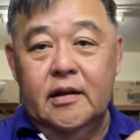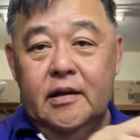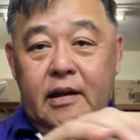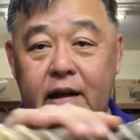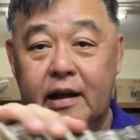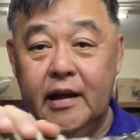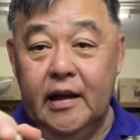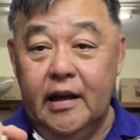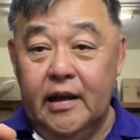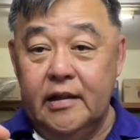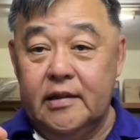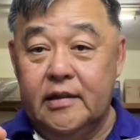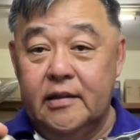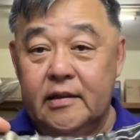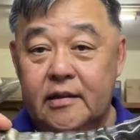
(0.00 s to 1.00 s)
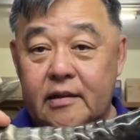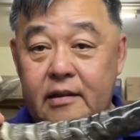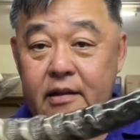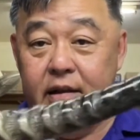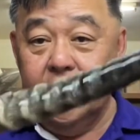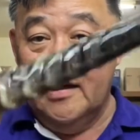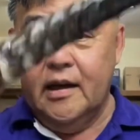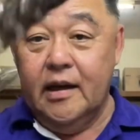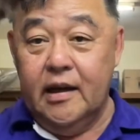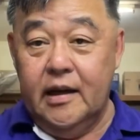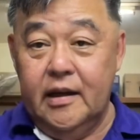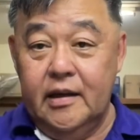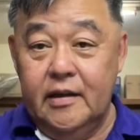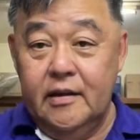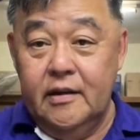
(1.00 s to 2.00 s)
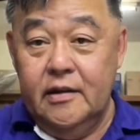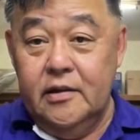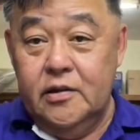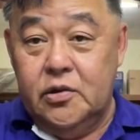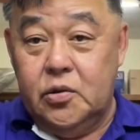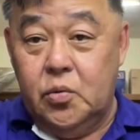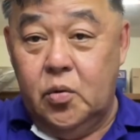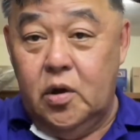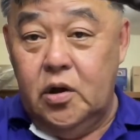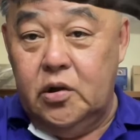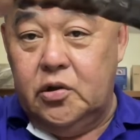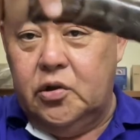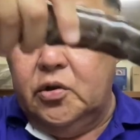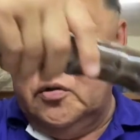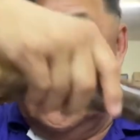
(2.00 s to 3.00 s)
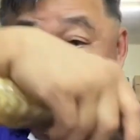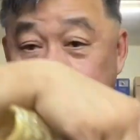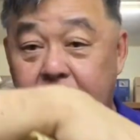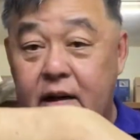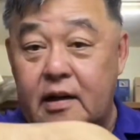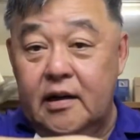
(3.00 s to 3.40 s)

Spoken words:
take it as a sword shofar,